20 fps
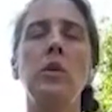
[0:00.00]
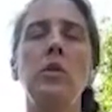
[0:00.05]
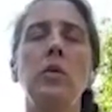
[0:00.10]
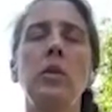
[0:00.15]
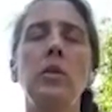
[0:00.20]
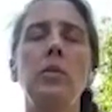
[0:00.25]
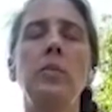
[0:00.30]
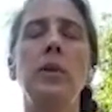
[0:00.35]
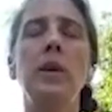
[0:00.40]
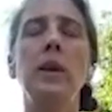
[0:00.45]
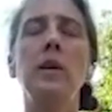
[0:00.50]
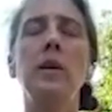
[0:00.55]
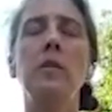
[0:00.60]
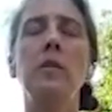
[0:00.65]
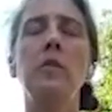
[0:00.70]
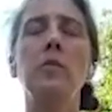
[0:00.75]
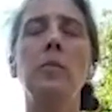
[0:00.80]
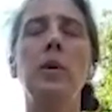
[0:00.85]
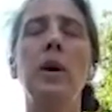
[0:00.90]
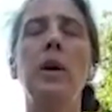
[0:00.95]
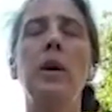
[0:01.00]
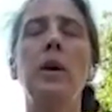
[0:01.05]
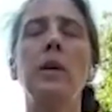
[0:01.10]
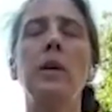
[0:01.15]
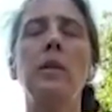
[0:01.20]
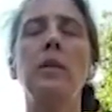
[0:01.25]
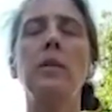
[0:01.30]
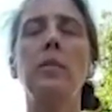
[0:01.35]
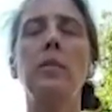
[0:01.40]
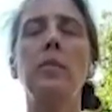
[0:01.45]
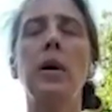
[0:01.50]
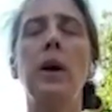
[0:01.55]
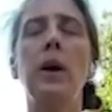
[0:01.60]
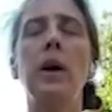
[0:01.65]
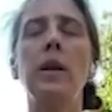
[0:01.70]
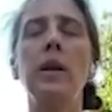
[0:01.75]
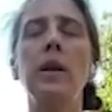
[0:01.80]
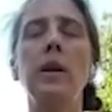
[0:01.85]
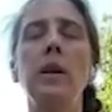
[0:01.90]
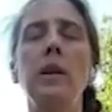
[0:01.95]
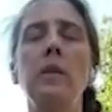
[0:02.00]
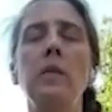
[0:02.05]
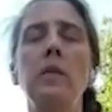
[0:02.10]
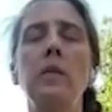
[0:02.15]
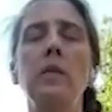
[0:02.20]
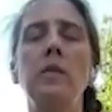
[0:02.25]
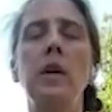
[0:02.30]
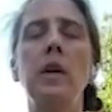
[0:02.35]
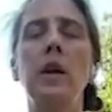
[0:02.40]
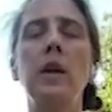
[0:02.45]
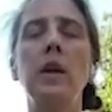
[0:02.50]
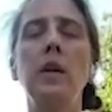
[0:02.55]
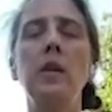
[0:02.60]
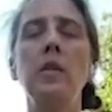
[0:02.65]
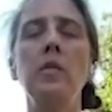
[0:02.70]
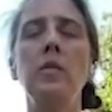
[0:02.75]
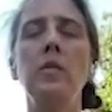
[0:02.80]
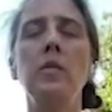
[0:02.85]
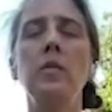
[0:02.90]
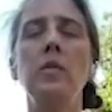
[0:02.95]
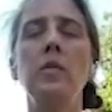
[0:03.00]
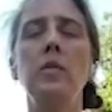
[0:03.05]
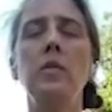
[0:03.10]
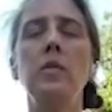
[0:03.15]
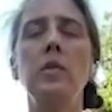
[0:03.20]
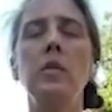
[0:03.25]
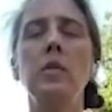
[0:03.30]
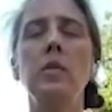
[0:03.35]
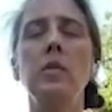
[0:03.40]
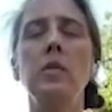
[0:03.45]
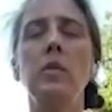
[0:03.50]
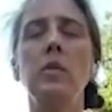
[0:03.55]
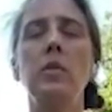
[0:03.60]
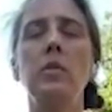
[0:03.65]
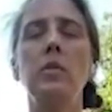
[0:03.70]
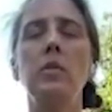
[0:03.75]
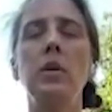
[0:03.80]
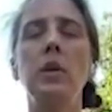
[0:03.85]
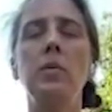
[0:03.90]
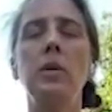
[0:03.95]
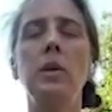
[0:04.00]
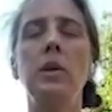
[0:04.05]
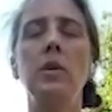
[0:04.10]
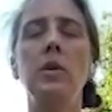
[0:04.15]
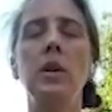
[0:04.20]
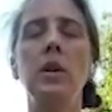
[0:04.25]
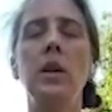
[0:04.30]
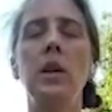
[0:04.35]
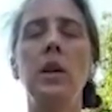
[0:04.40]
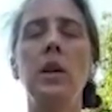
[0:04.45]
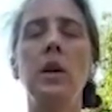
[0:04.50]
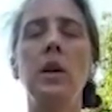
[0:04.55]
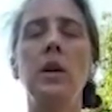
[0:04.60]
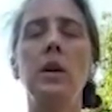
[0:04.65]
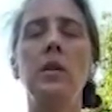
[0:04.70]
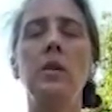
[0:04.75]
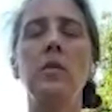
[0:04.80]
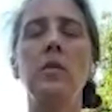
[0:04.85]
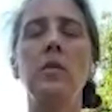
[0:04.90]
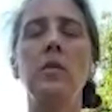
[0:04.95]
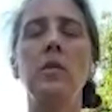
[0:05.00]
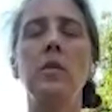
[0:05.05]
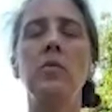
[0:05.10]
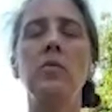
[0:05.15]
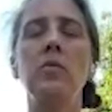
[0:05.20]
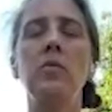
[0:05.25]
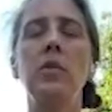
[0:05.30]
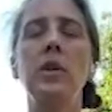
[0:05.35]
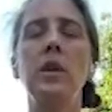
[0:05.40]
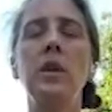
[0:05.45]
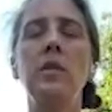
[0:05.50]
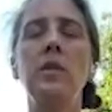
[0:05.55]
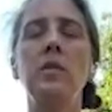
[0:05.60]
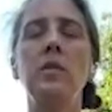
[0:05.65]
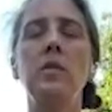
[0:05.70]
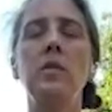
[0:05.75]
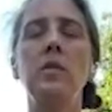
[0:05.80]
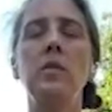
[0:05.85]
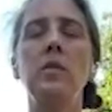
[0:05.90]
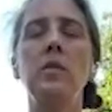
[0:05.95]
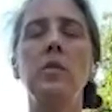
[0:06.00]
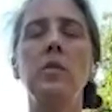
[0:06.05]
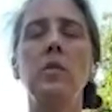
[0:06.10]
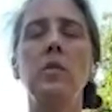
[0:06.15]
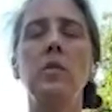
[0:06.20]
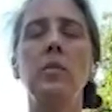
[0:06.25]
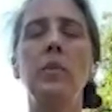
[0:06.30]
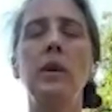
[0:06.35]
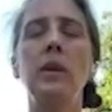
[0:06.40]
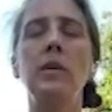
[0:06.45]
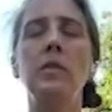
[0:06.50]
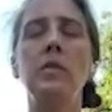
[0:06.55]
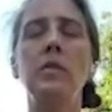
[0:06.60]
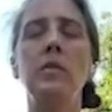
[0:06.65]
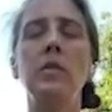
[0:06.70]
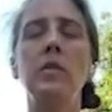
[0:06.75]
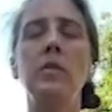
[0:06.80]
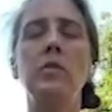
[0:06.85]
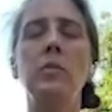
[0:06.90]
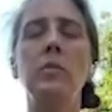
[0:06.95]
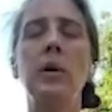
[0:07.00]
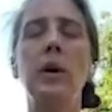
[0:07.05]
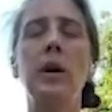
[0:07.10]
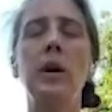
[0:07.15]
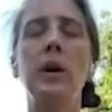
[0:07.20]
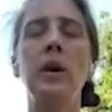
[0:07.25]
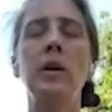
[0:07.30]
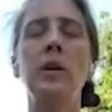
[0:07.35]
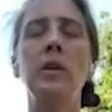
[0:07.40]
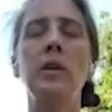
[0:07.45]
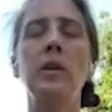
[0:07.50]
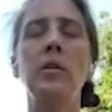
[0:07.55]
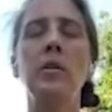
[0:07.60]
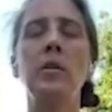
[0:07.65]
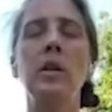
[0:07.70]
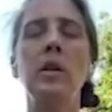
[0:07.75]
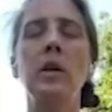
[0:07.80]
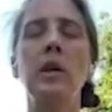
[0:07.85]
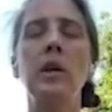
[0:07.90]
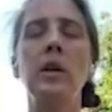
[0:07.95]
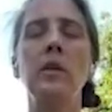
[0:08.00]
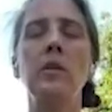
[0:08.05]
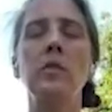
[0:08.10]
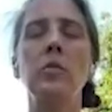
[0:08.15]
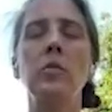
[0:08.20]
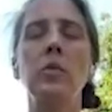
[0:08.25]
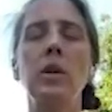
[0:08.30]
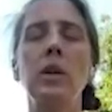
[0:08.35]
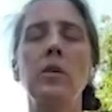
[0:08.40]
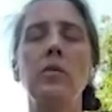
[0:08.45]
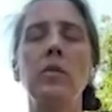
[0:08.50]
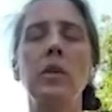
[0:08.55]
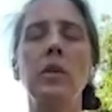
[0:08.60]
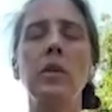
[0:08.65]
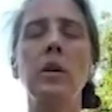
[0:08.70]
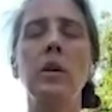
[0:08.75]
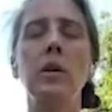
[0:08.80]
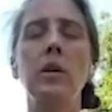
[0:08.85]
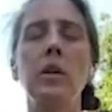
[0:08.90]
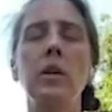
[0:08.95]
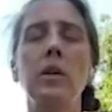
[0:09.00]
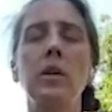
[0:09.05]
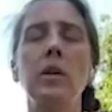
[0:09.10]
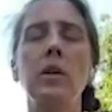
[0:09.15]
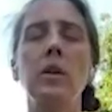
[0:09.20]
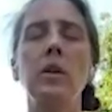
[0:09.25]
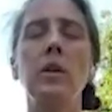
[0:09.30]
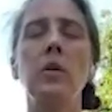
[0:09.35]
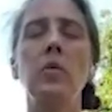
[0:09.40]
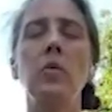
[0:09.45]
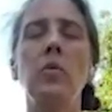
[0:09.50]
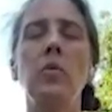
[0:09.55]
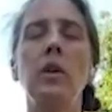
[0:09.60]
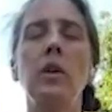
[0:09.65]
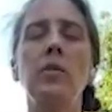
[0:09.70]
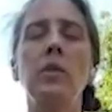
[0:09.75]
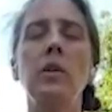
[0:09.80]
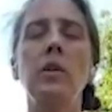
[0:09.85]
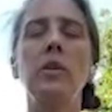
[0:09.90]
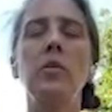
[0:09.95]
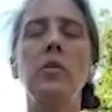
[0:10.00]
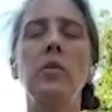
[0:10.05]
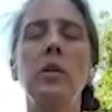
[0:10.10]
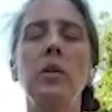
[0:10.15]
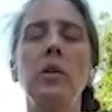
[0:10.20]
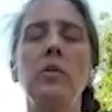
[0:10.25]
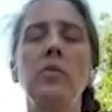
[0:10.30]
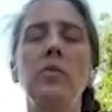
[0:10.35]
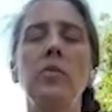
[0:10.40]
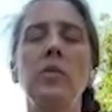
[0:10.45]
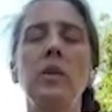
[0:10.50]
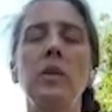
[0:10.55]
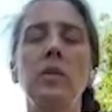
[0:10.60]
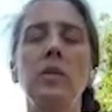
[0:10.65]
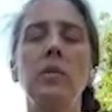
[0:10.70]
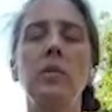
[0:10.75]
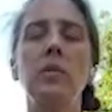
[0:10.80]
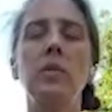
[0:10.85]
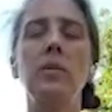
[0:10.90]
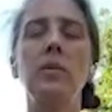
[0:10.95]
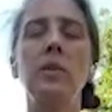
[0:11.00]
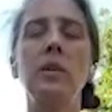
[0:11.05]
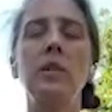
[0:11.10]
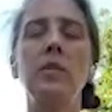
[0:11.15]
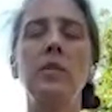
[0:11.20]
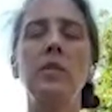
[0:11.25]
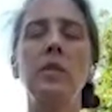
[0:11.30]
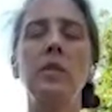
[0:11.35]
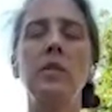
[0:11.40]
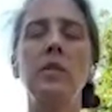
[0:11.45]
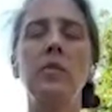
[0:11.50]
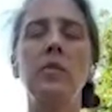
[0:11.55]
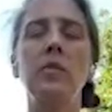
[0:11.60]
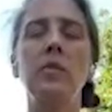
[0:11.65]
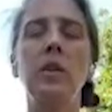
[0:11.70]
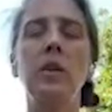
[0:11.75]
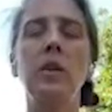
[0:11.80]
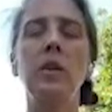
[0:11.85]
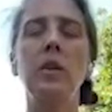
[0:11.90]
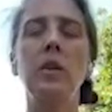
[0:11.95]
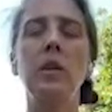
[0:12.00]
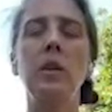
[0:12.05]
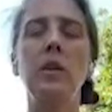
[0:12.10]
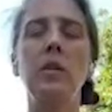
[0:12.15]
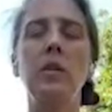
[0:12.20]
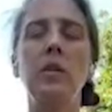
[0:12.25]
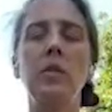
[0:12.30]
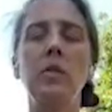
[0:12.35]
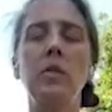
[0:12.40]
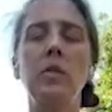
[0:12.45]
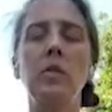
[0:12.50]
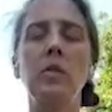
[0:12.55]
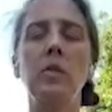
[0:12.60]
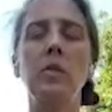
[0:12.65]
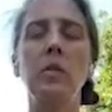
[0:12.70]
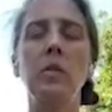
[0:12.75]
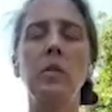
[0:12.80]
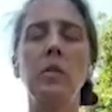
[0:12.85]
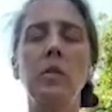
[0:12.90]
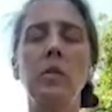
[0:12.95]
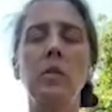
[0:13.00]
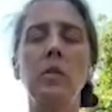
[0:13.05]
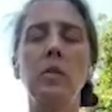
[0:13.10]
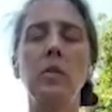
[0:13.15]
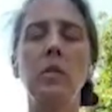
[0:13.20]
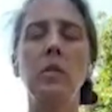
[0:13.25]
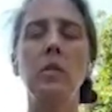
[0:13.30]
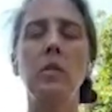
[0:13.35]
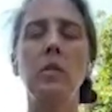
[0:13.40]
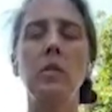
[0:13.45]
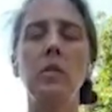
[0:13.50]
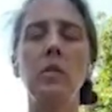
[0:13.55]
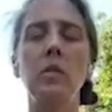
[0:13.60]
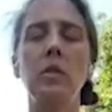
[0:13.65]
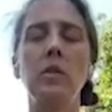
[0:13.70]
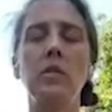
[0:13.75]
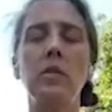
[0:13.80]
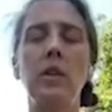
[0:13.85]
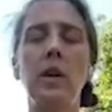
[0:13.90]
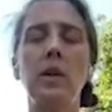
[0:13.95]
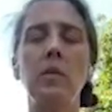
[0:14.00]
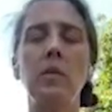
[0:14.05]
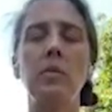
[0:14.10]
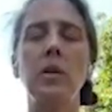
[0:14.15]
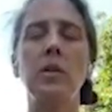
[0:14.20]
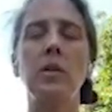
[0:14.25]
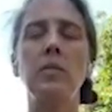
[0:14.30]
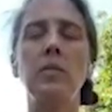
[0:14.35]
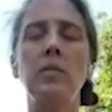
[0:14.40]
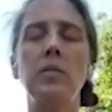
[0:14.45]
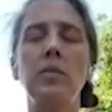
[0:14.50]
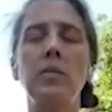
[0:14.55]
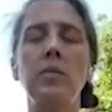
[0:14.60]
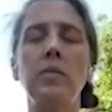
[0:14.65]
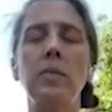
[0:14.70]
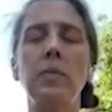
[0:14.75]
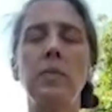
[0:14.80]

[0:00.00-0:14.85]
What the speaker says: you can pick a spot in the body instead. Maybe your hands or your feet, base of your spine, your legs, whatever, wherever you can feel maybe a sense of ease, contentment.